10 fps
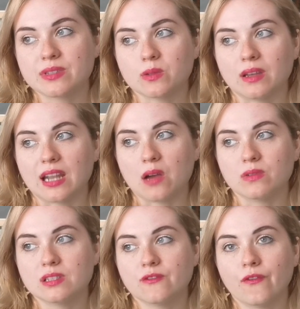times when I
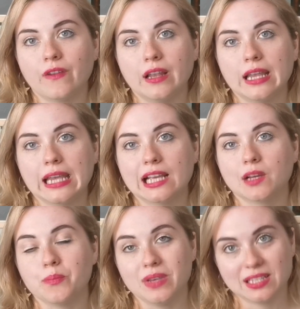was
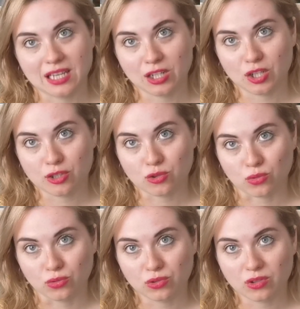feeling
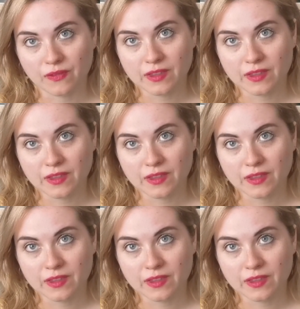misunderstood.